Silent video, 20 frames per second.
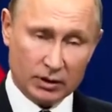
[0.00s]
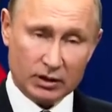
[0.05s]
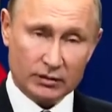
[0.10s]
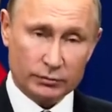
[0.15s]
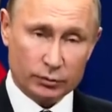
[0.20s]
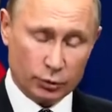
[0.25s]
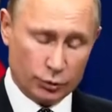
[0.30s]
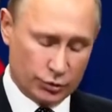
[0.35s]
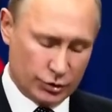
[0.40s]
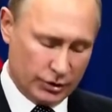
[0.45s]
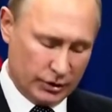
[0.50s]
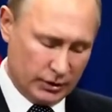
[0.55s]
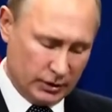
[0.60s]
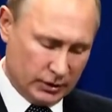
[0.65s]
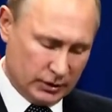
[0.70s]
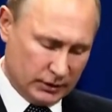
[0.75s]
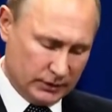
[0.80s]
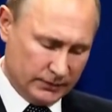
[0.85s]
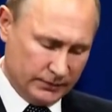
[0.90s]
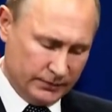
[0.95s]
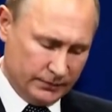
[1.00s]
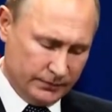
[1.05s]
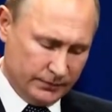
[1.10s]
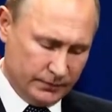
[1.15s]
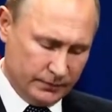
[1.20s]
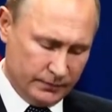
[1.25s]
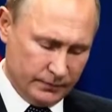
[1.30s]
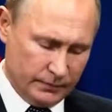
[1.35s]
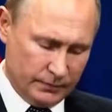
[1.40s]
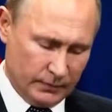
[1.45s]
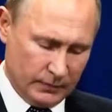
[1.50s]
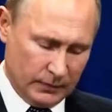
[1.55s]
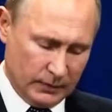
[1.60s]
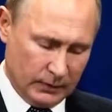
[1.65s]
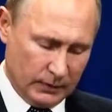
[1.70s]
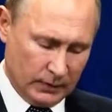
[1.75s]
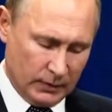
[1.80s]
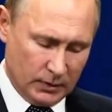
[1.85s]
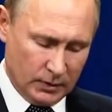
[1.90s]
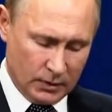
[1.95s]
This includes the
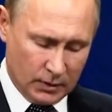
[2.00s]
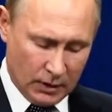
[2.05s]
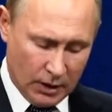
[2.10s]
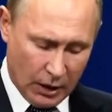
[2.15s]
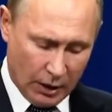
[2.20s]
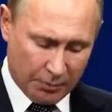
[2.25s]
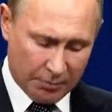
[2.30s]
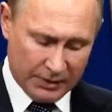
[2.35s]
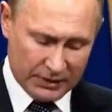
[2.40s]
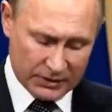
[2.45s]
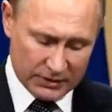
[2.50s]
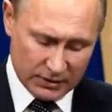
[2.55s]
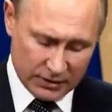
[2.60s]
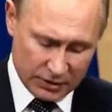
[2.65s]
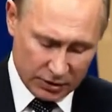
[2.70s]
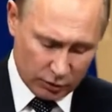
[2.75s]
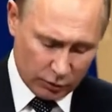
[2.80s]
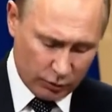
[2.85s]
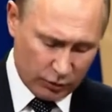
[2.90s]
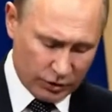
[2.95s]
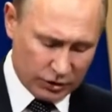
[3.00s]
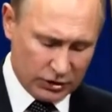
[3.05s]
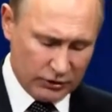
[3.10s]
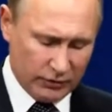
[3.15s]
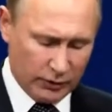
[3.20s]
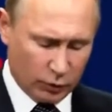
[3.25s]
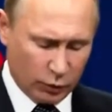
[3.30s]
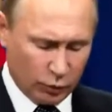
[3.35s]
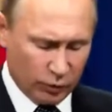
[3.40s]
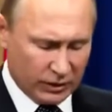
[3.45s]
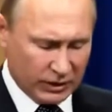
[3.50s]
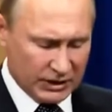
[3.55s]
extension of the